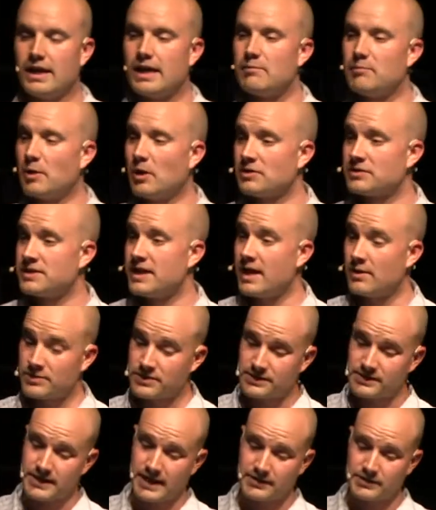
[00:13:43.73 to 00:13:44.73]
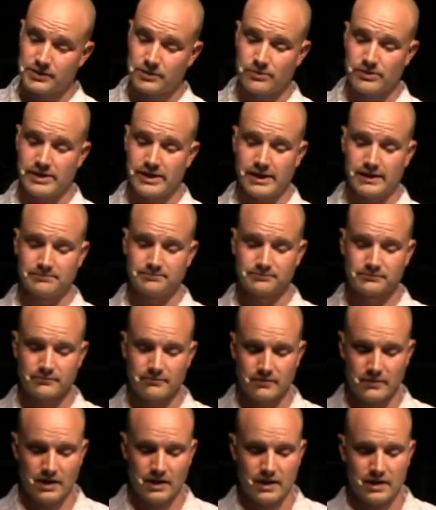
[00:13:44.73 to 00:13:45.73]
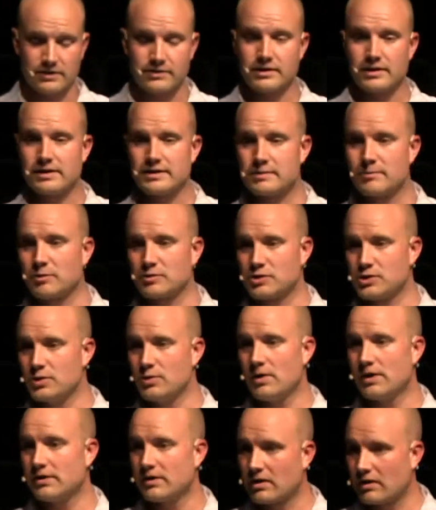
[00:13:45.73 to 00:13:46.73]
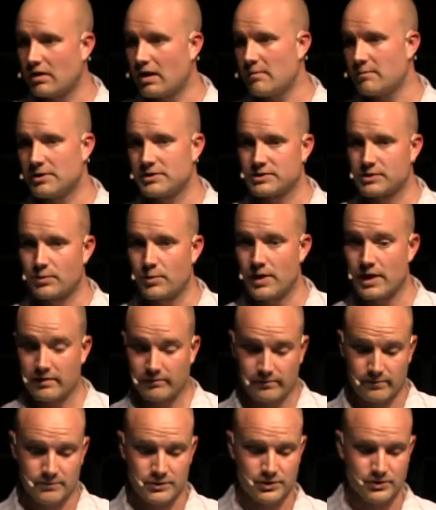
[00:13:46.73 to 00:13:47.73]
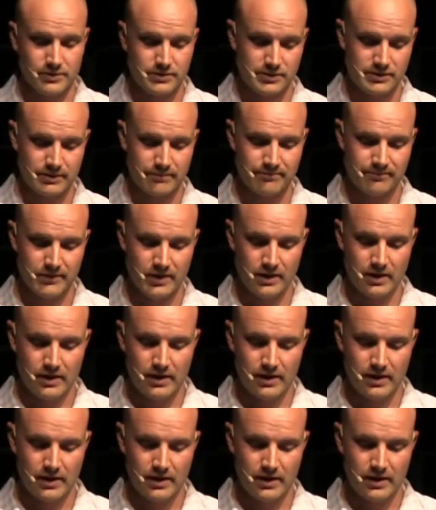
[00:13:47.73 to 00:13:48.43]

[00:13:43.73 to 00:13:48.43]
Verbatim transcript: And Paul's now in Caesarea, and it's about 200 kilometers away from Jerusalem.